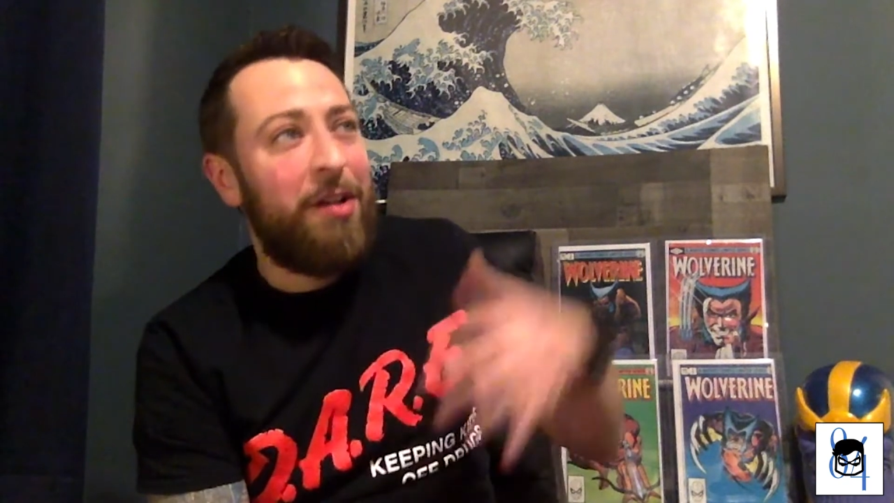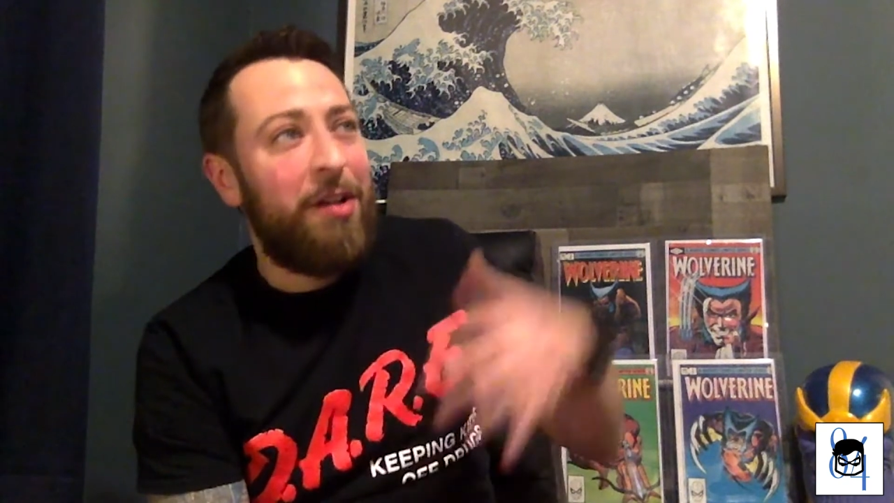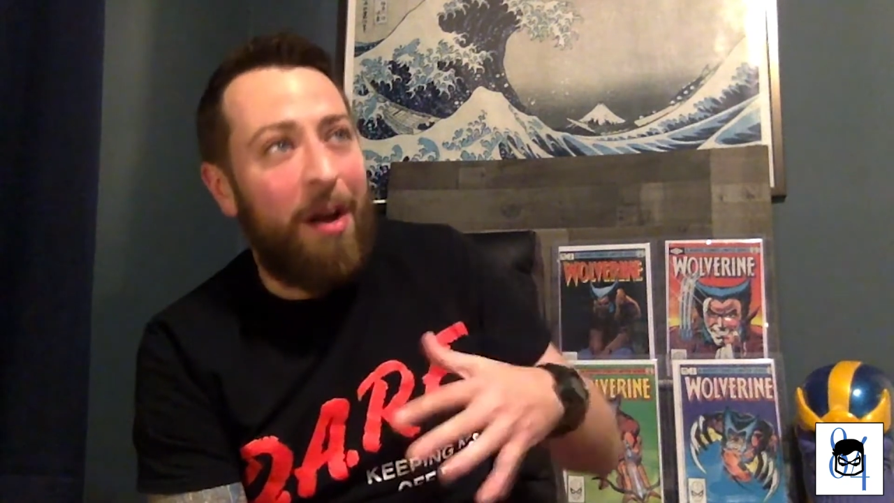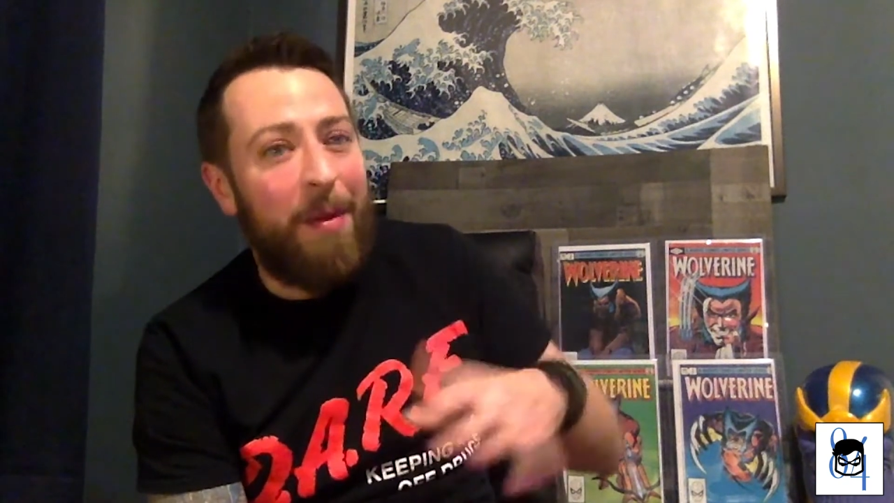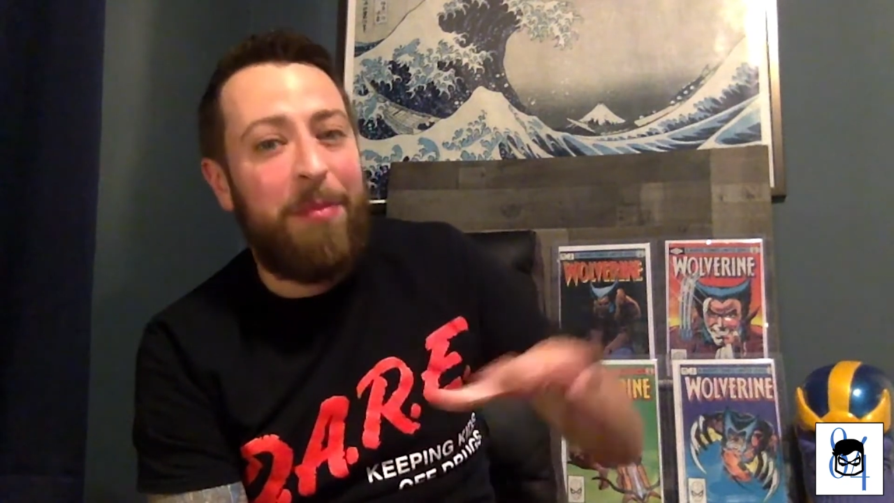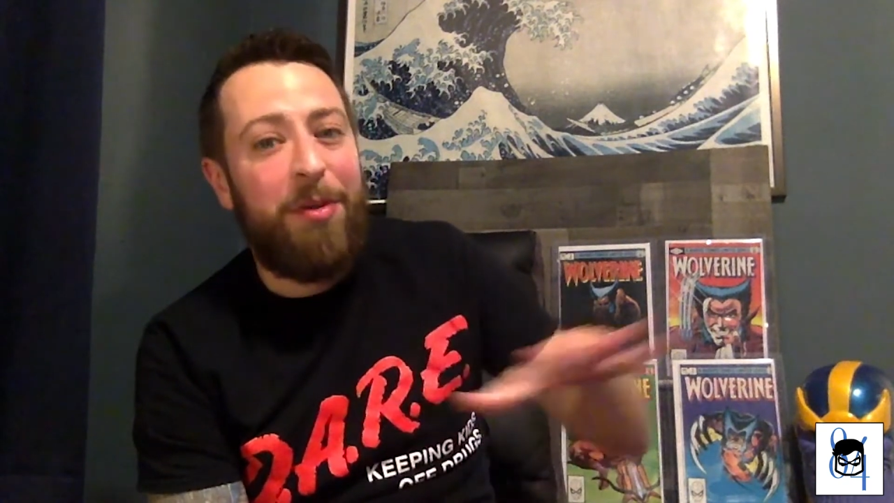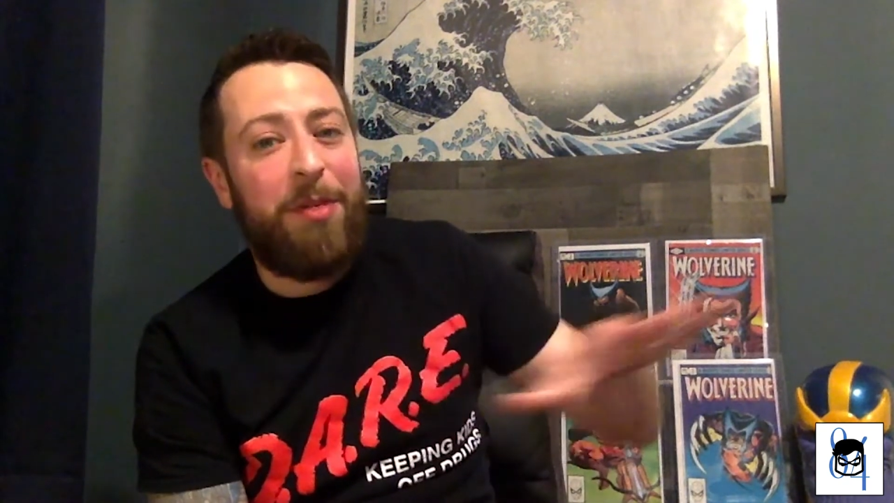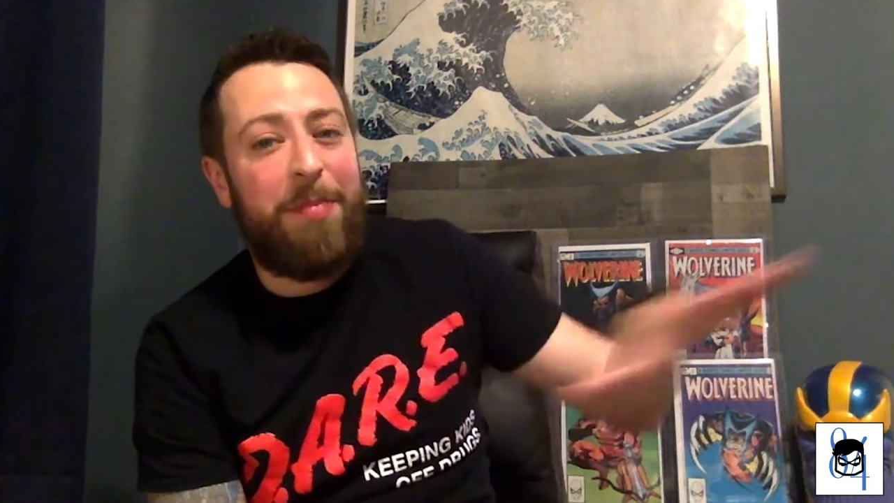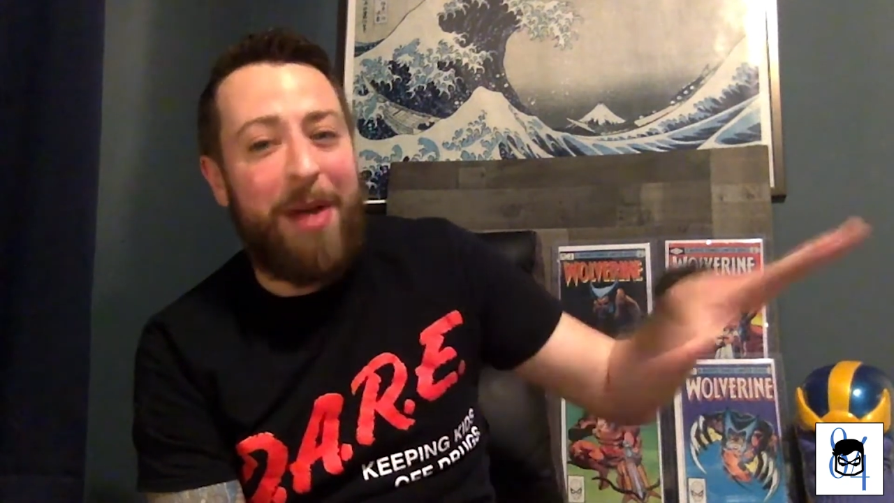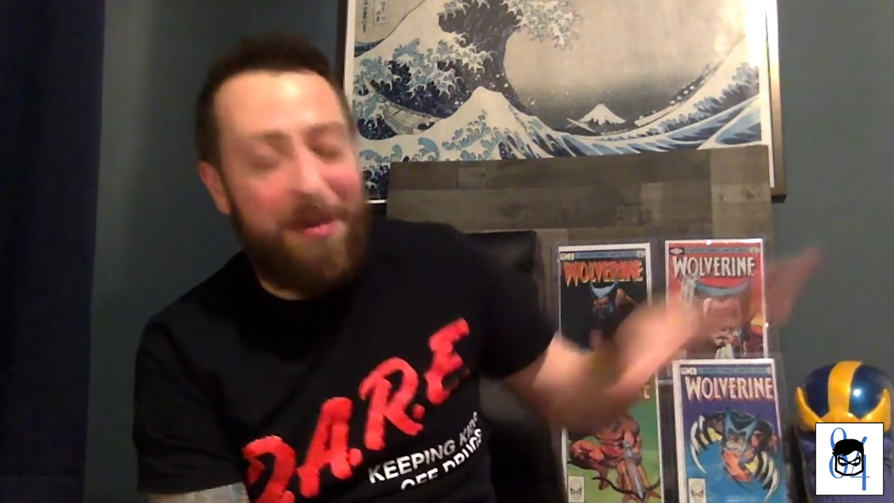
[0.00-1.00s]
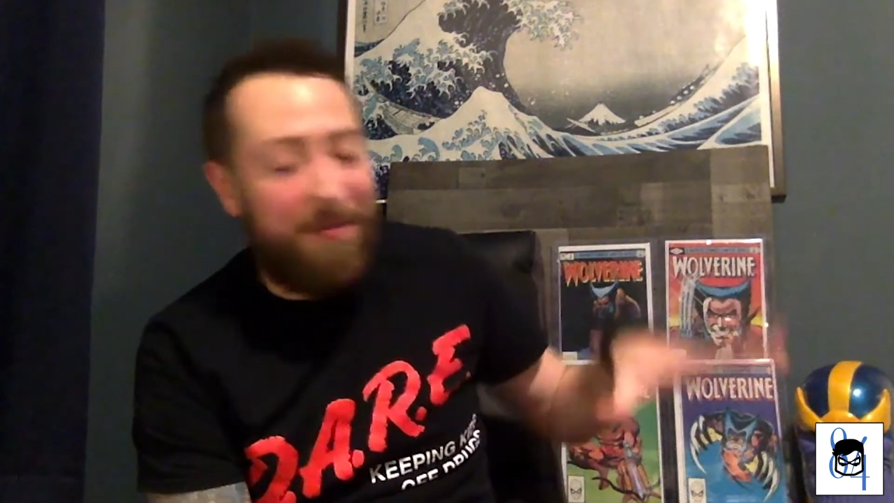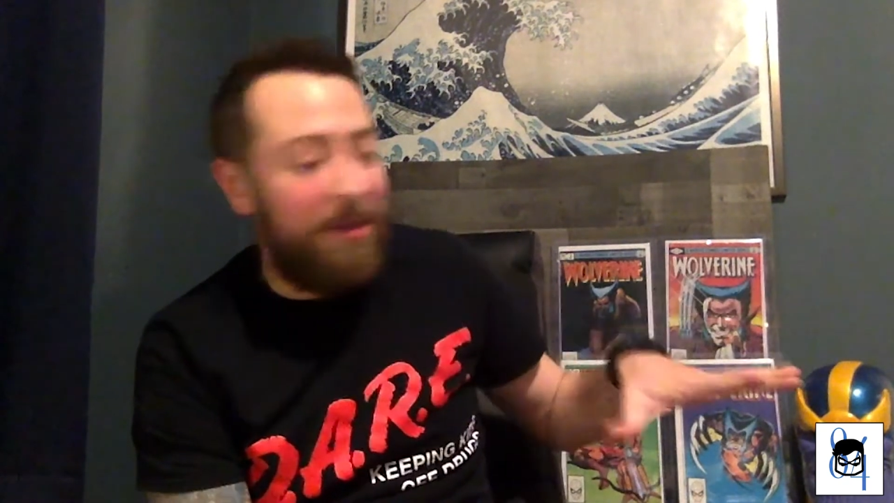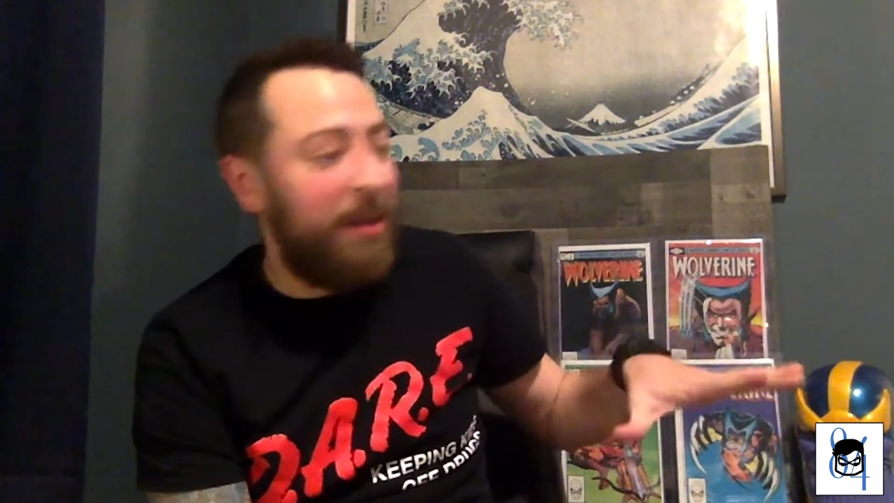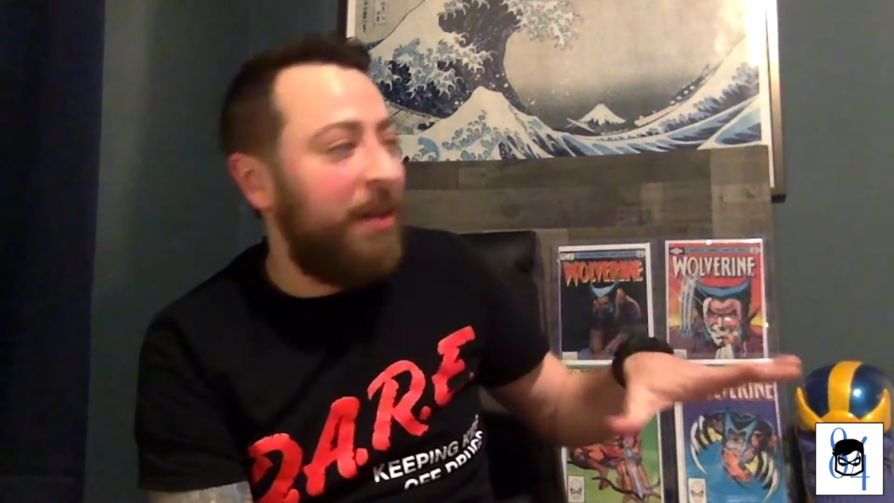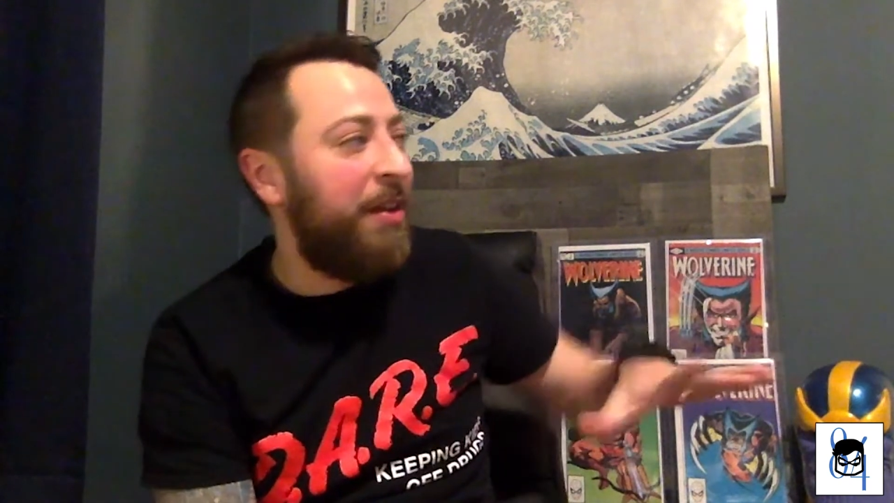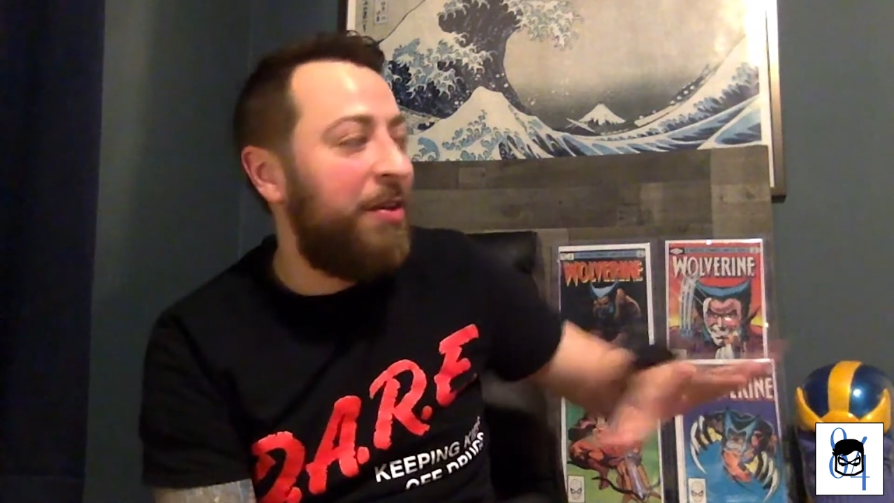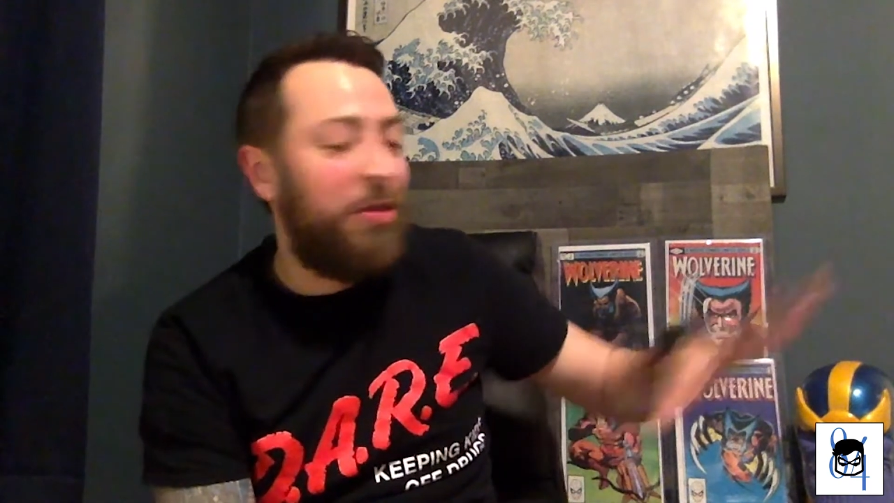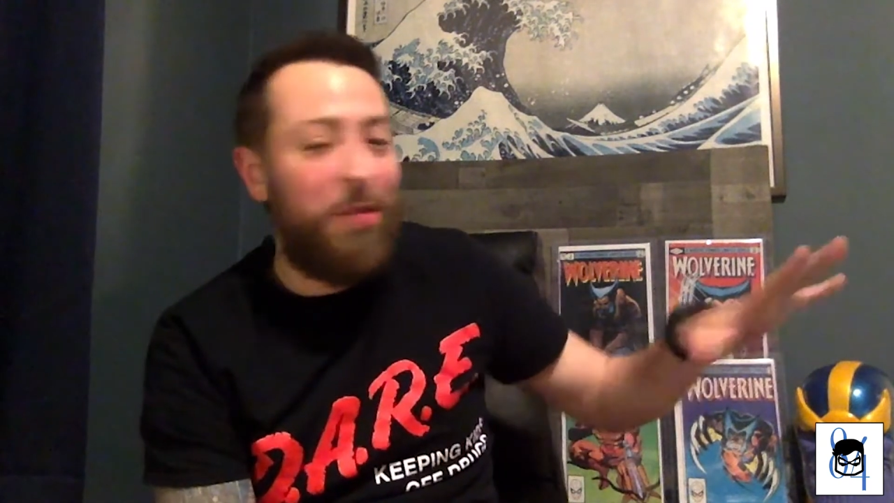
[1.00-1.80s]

comic book paraphernalia